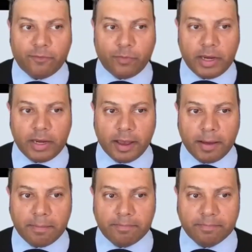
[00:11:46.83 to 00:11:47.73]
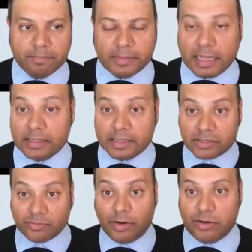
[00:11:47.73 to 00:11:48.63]
if we
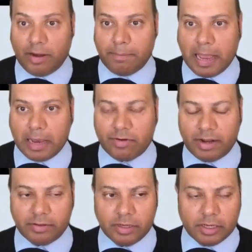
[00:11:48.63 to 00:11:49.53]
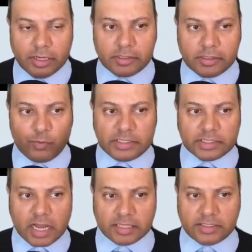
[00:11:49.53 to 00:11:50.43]
that's a really great background. So if we
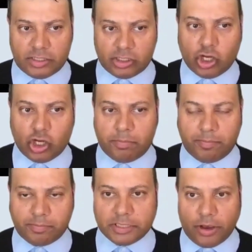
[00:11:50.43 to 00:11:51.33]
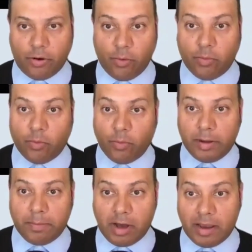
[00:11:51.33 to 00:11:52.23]
start at the top, so
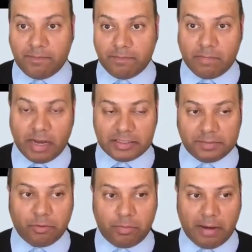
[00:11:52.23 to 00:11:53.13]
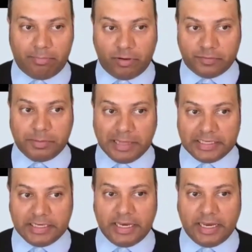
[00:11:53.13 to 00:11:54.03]
in my simple mind,
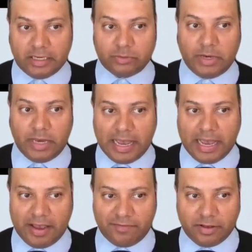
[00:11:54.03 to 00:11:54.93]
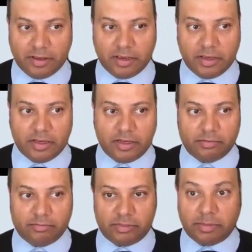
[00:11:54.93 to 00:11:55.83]
profitability is we have
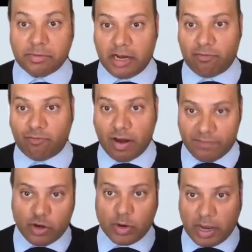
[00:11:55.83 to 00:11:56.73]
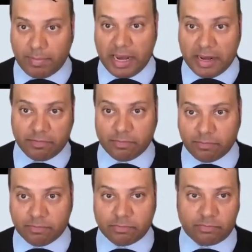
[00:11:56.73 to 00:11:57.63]
some kind of revenue coming in,
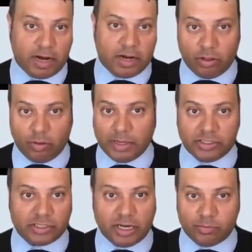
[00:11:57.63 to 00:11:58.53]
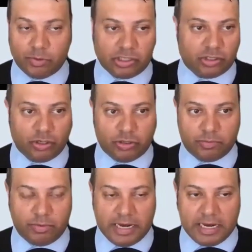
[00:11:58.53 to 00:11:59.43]
right, on the one side, which could
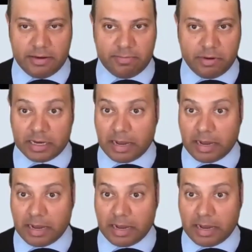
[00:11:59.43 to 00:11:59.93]
be a